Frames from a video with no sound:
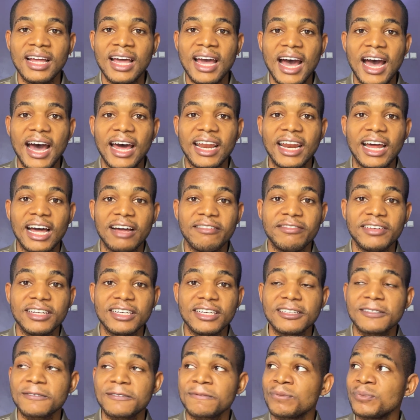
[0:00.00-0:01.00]
and
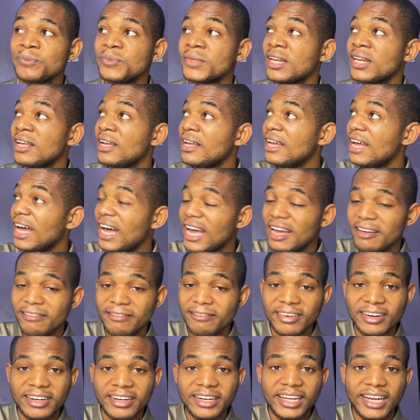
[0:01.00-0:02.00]
having a
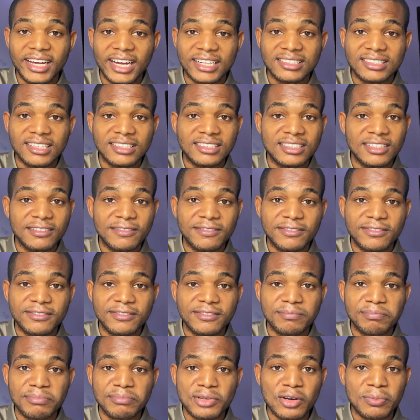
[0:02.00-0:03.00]
very excessive
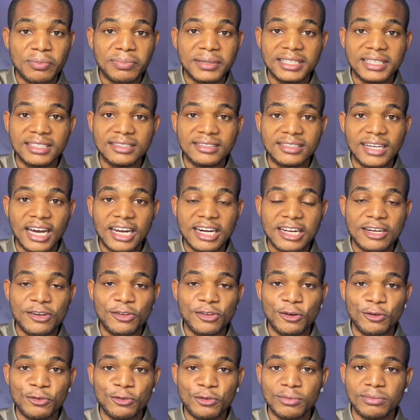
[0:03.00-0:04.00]
POP design in
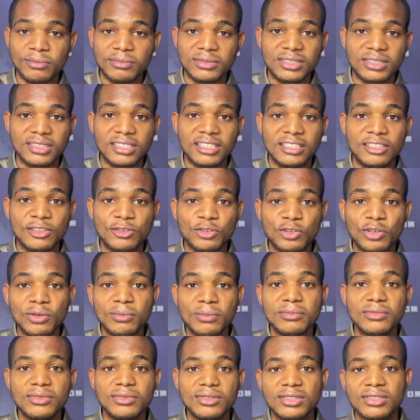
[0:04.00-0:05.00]
your rooms. In the
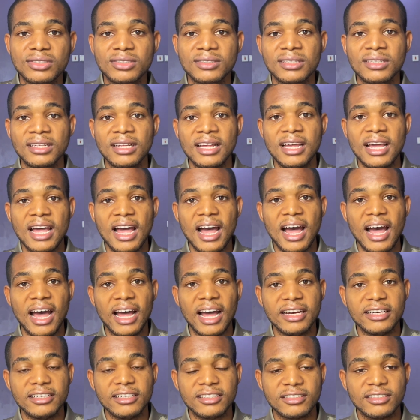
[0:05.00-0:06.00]
rooms
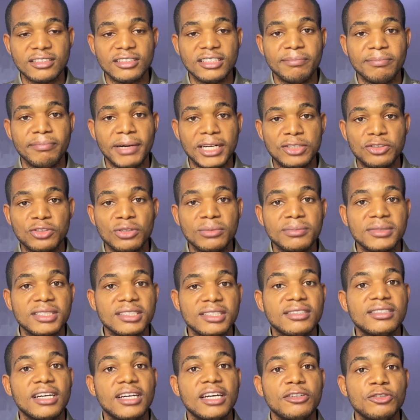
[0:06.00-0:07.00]
and the bathrooms
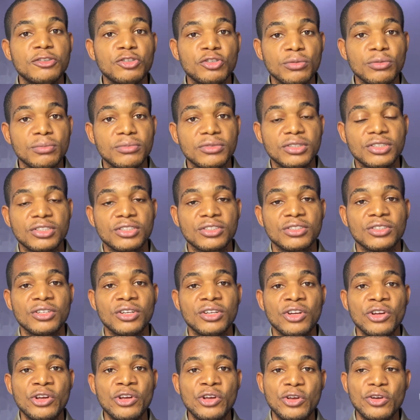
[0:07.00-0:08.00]
inside the rooms,
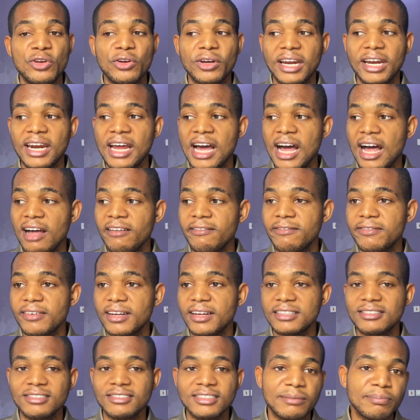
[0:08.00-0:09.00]
you can have
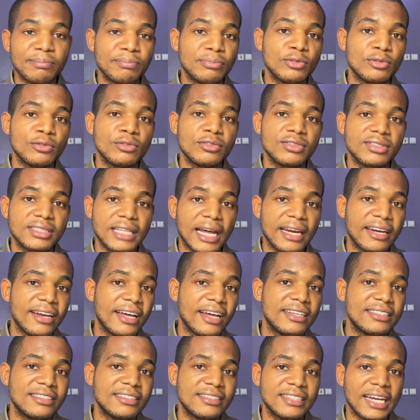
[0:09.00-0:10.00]
a simple
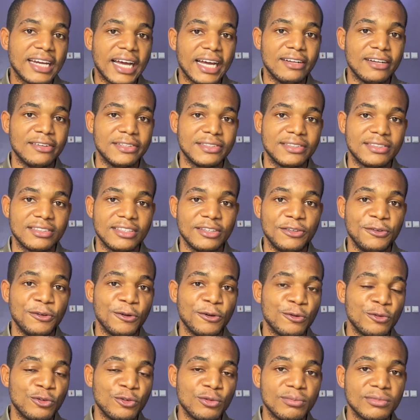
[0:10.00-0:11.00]
standard tiles in
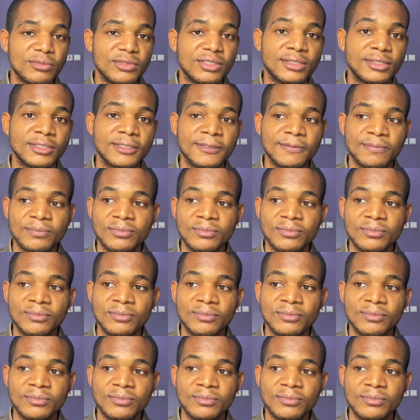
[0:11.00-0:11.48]
your rooms.